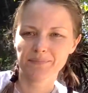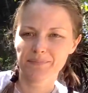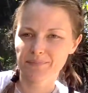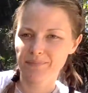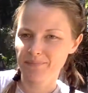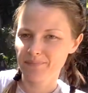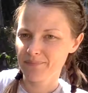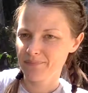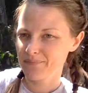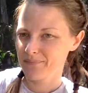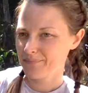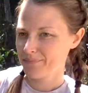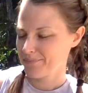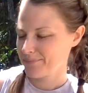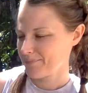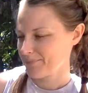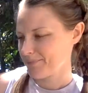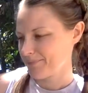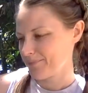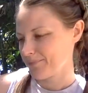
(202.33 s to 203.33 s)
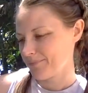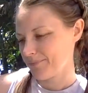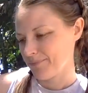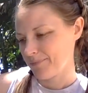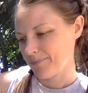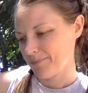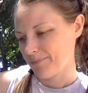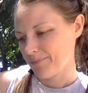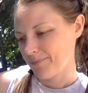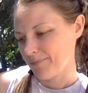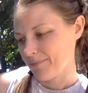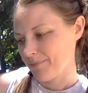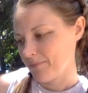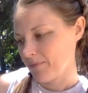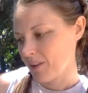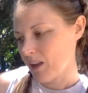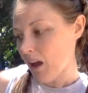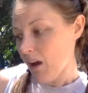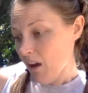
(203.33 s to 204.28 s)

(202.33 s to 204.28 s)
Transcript: No one is speaking in this clip.